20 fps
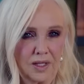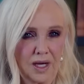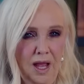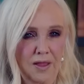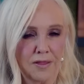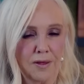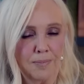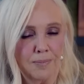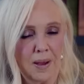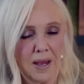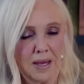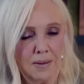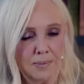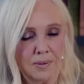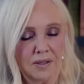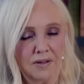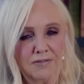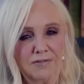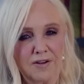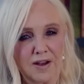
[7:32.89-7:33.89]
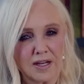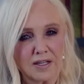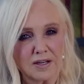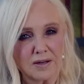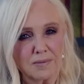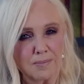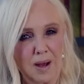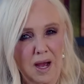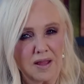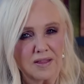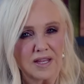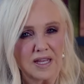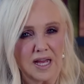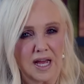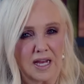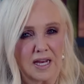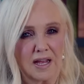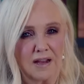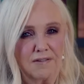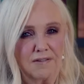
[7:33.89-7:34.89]
The people affected by the
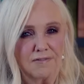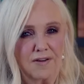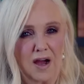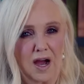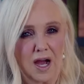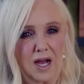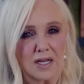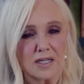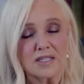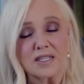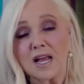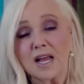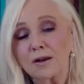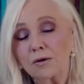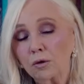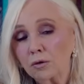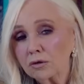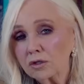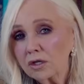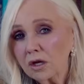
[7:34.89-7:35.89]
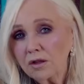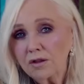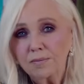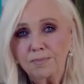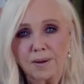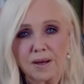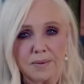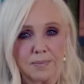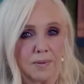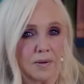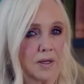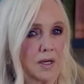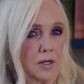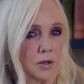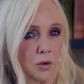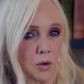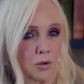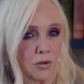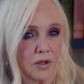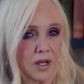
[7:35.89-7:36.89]
LA fires and also the people in
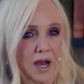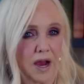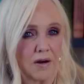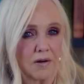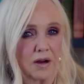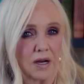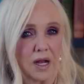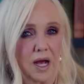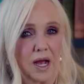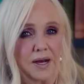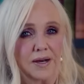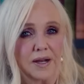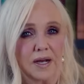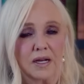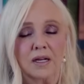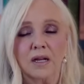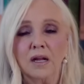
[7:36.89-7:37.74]
North Carolina,